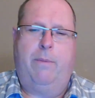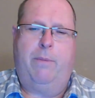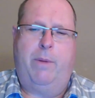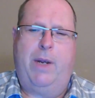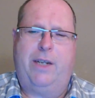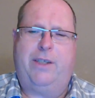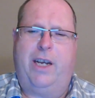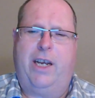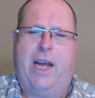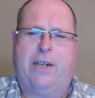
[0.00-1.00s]
but may
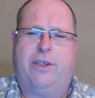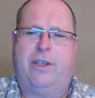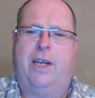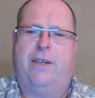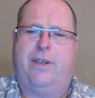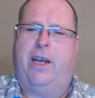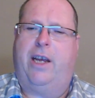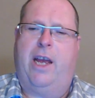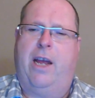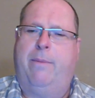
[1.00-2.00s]
take action as they
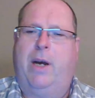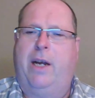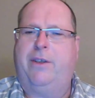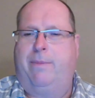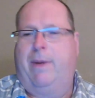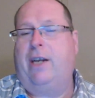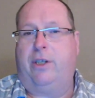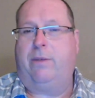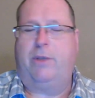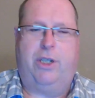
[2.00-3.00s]
can by
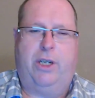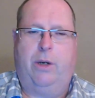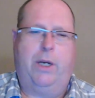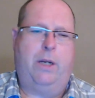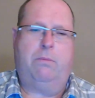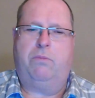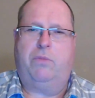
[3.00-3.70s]
smashing machinery,